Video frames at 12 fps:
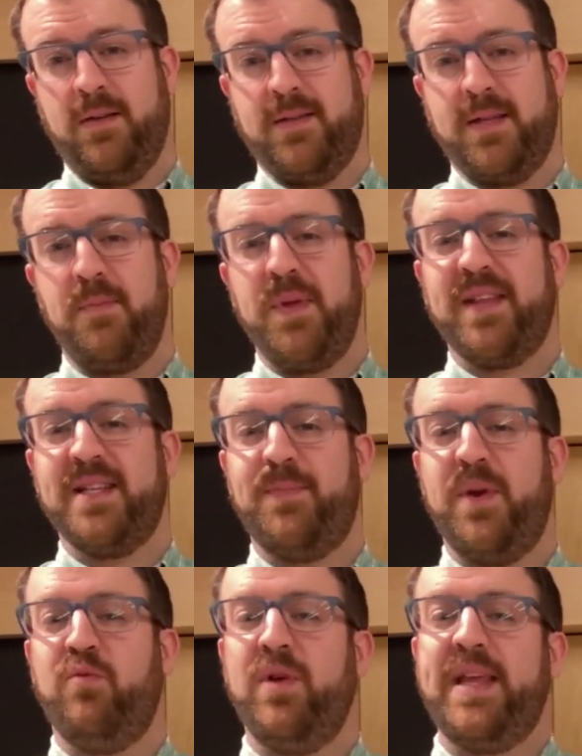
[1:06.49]
Something that's
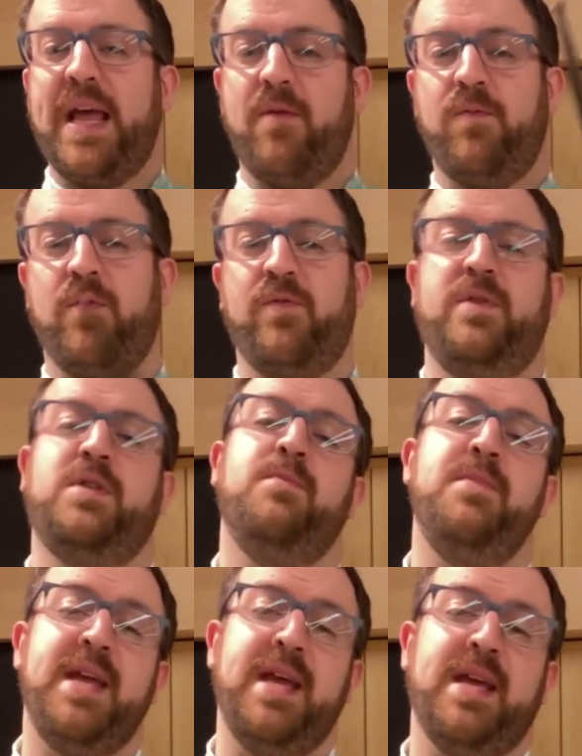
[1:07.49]
been really helpful to
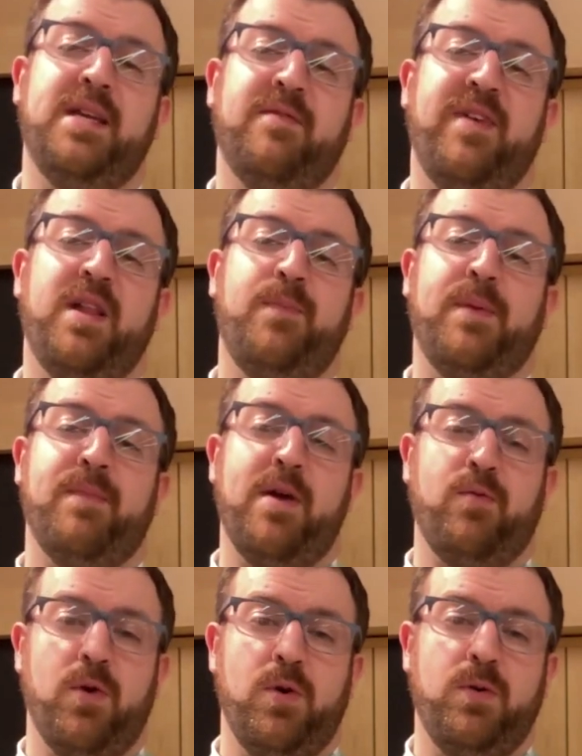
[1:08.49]
me in developing my
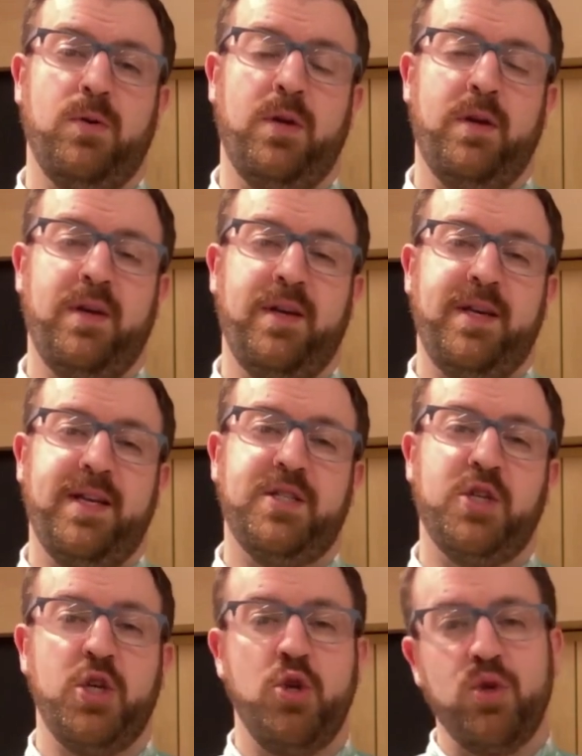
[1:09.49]
roll is
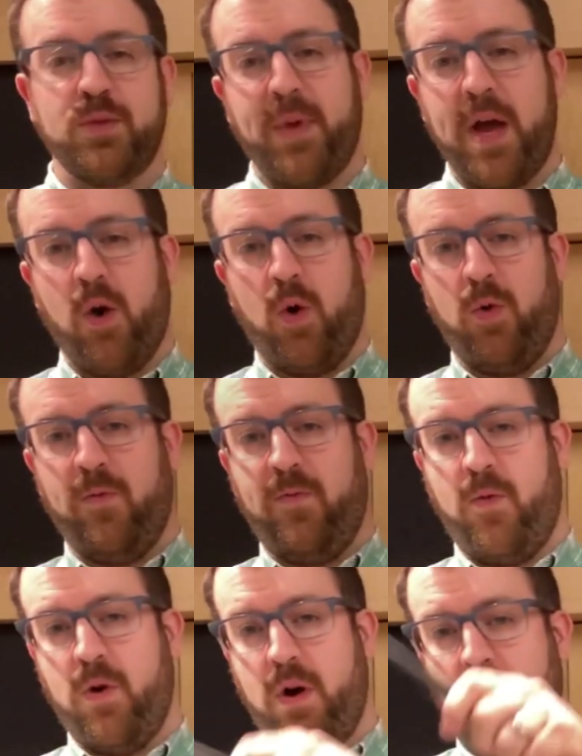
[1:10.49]
to use my whole
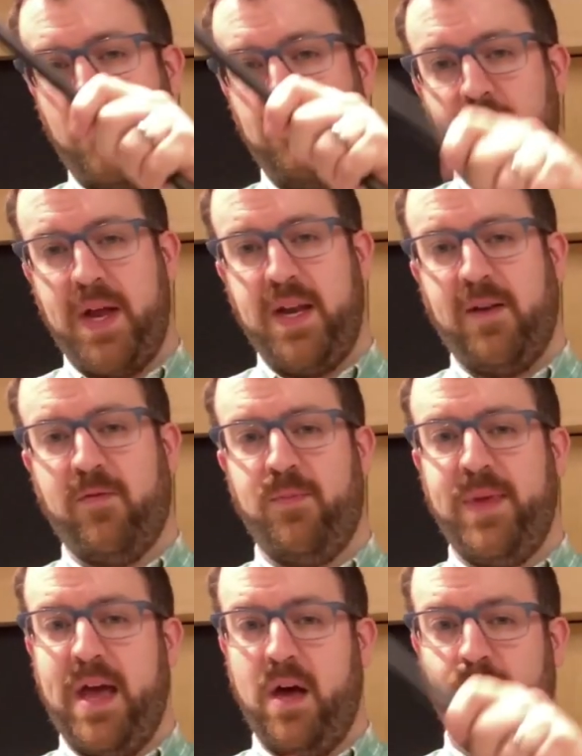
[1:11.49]
forearm bending from
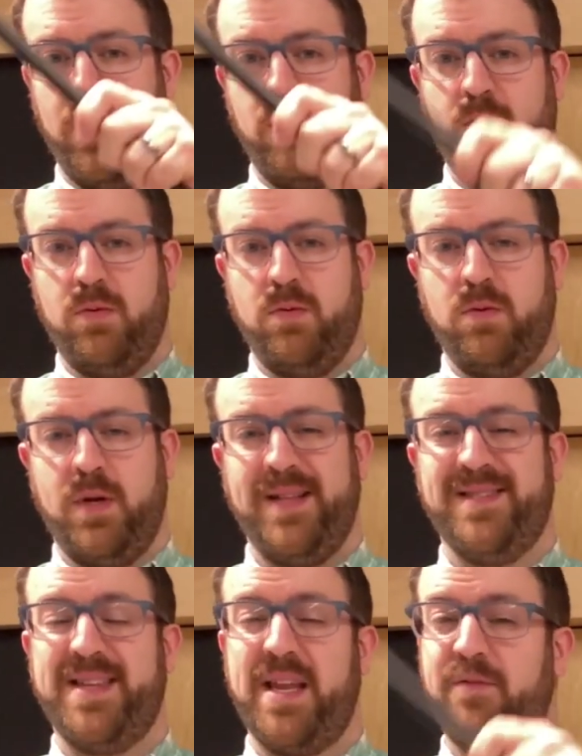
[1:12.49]
the elbow,
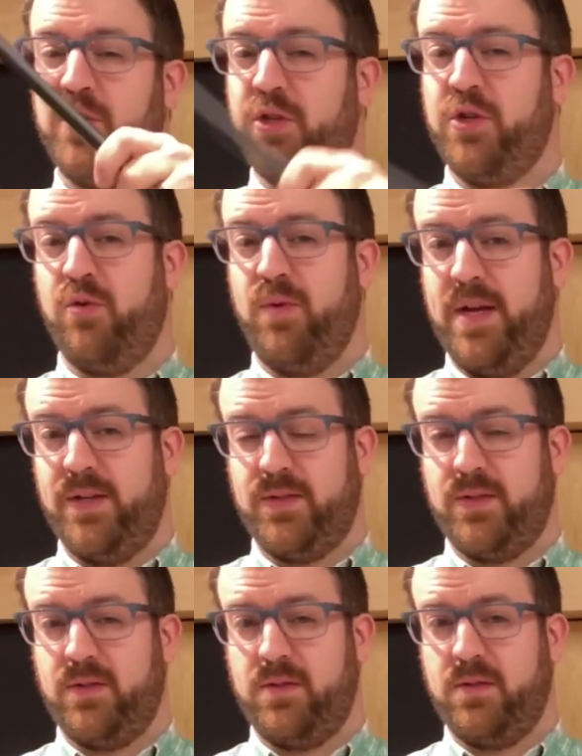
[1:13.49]
instead of just your wrist.